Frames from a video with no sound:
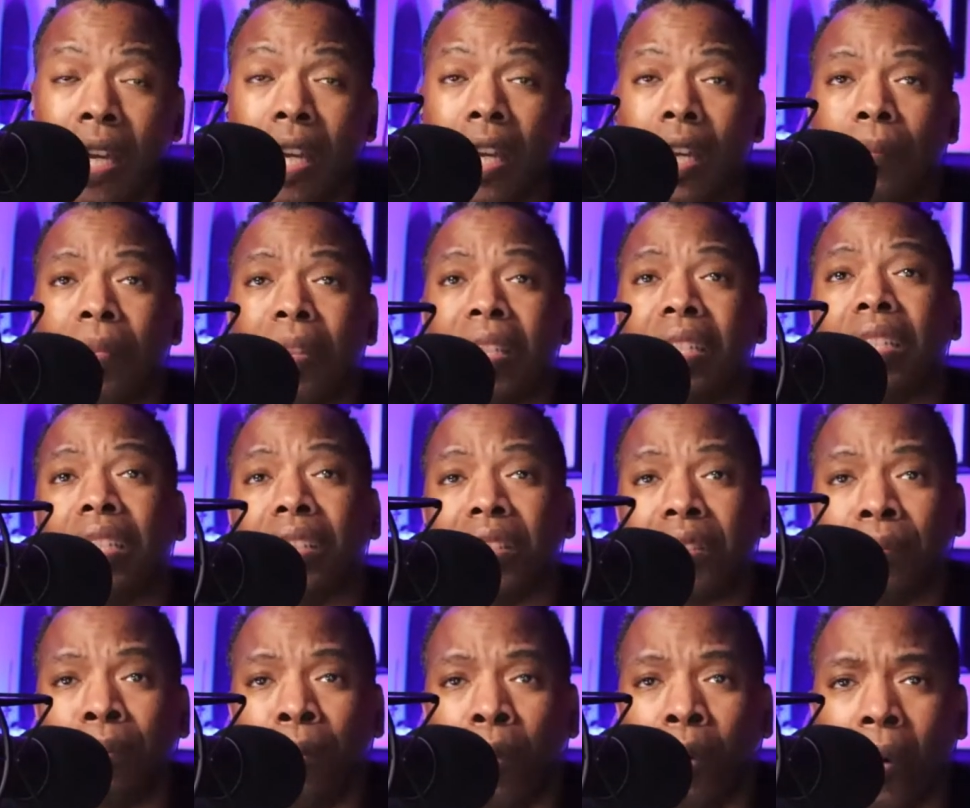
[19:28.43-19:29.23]
because
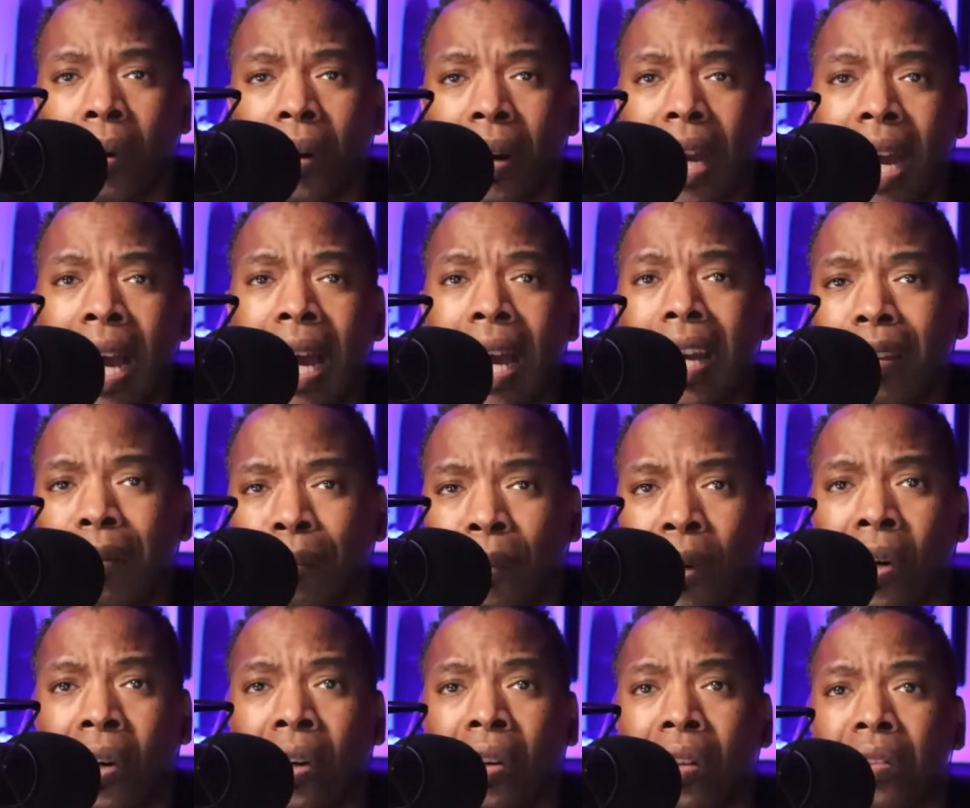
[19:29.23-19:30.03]
more
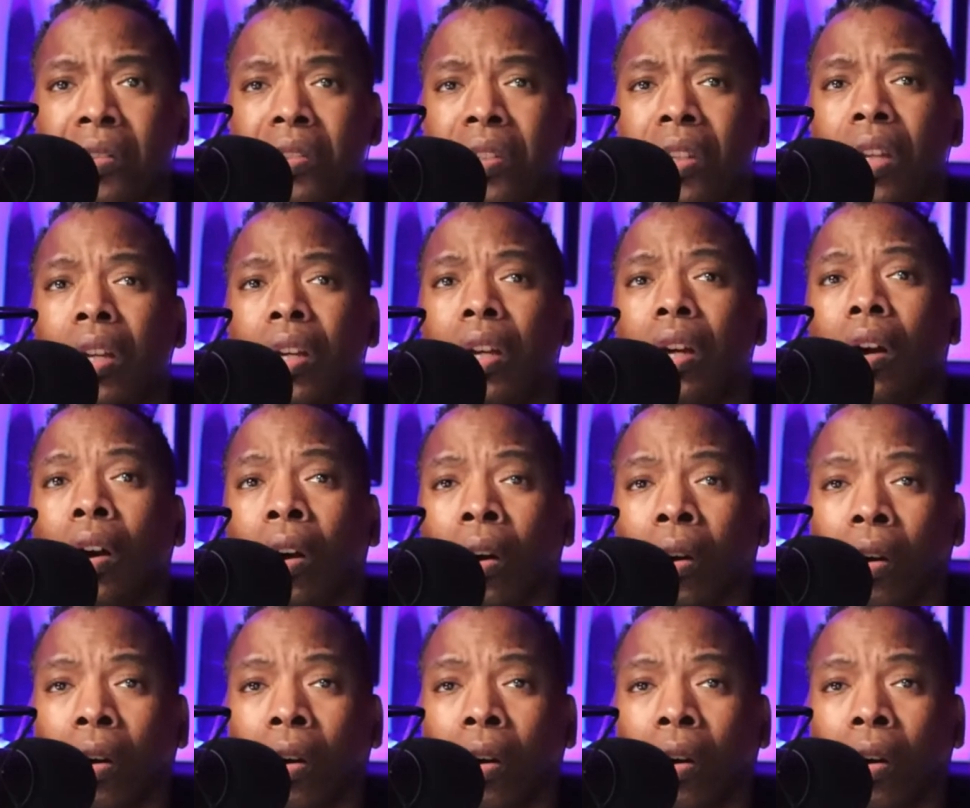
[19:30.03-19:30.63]
eyeballs are